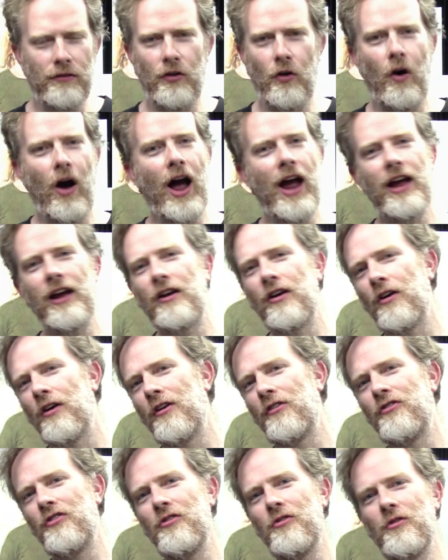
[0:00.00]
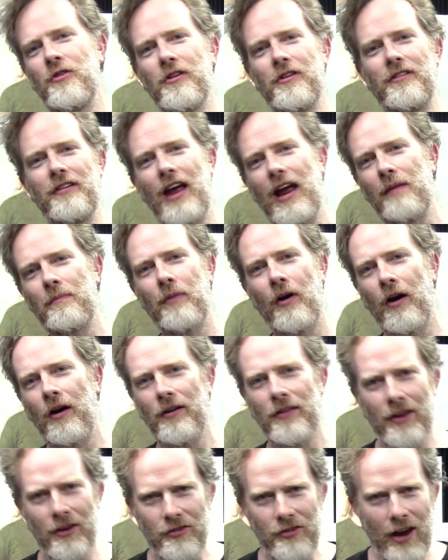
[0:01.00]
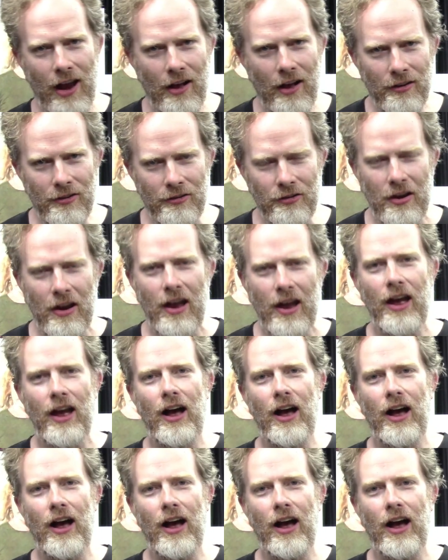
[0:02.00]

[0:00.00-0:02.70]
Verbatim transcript: So I encourage you to take part in the challenge.